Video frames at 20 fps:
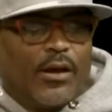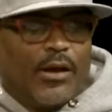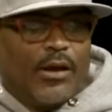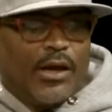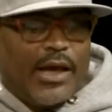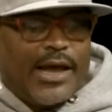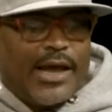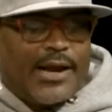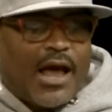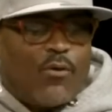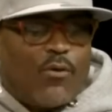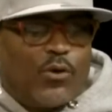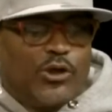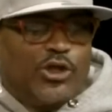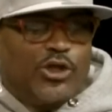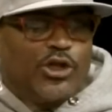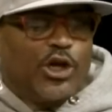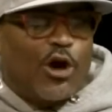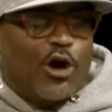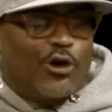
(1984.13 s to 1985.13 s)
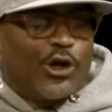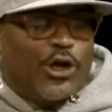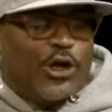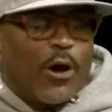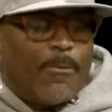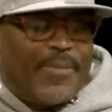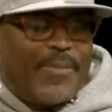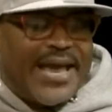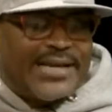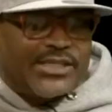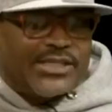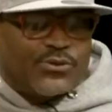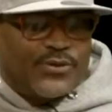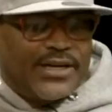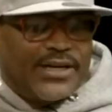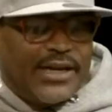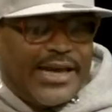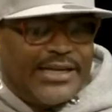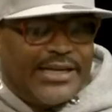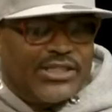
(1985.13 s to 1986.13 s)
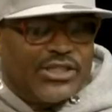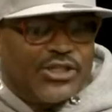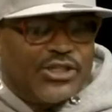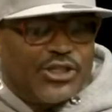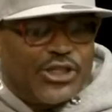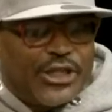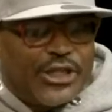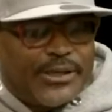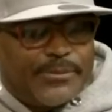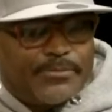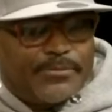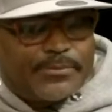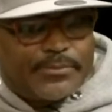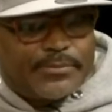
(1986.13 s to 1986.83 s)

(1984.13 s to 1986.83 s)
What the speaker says: And I want you to go to your best relationship.